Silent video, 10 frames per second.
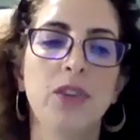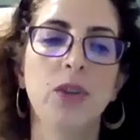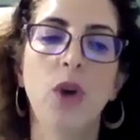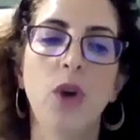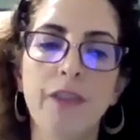
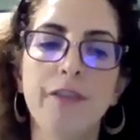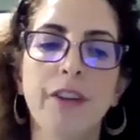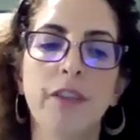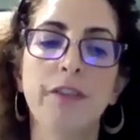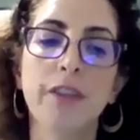to
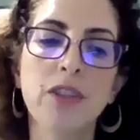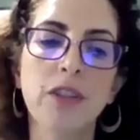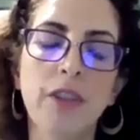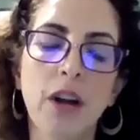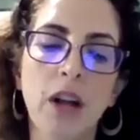offer, first
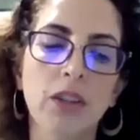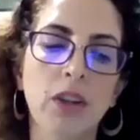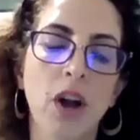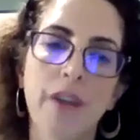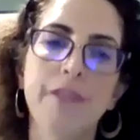of all,
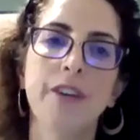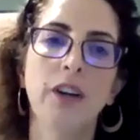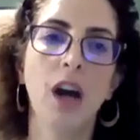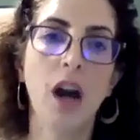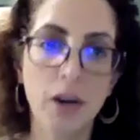to
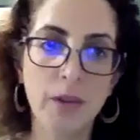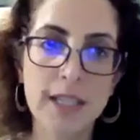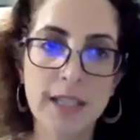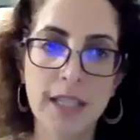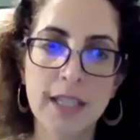offer our
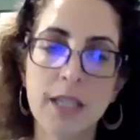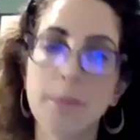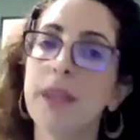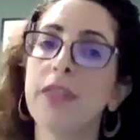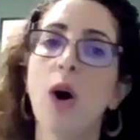residents,
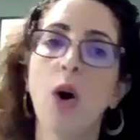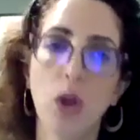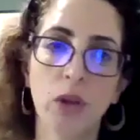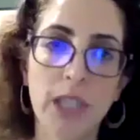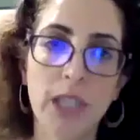but the
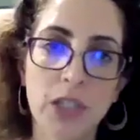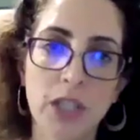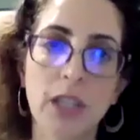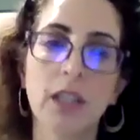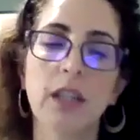whole
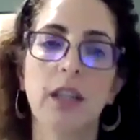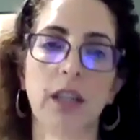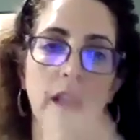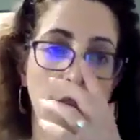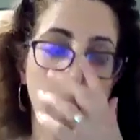region,
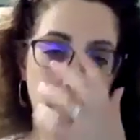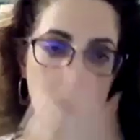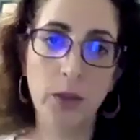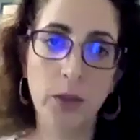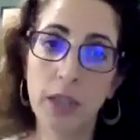
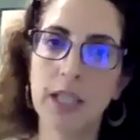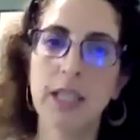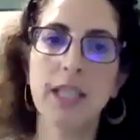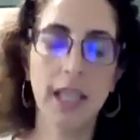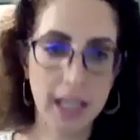
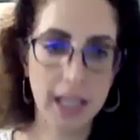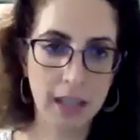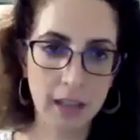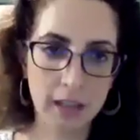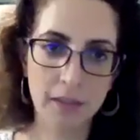opportunity to
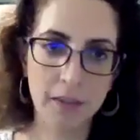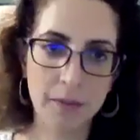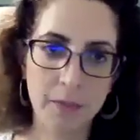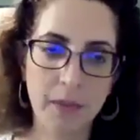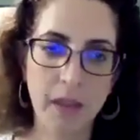heal.
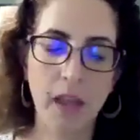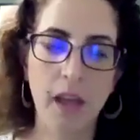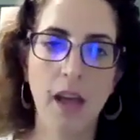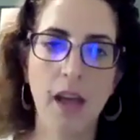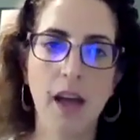
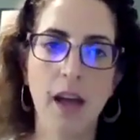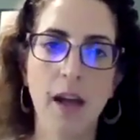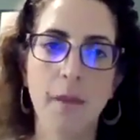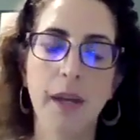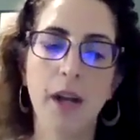
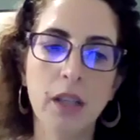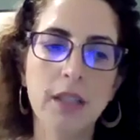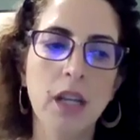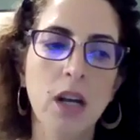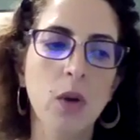And
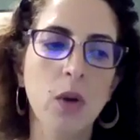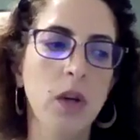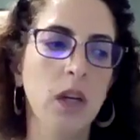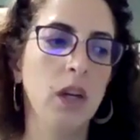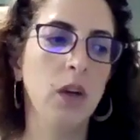
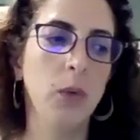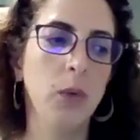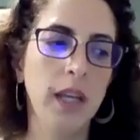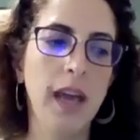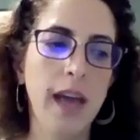also,
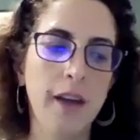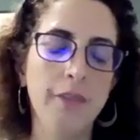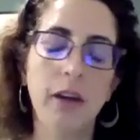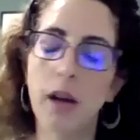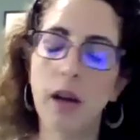we have